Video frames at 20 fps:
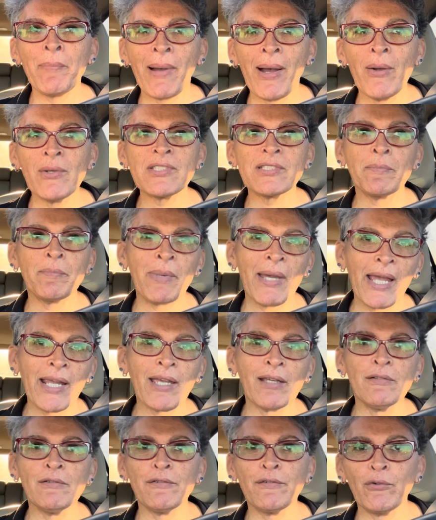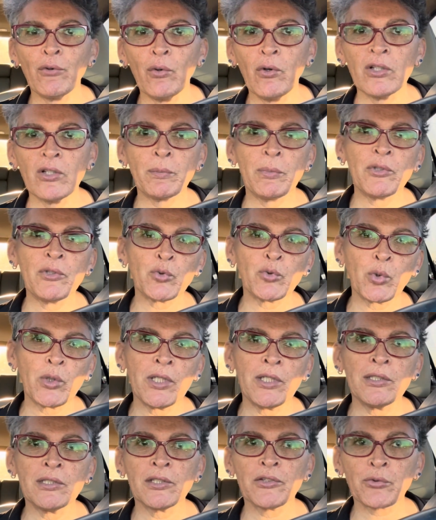bounced back and forth
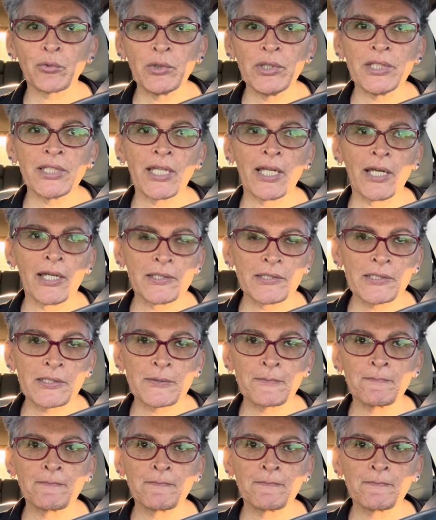between the 3 cats.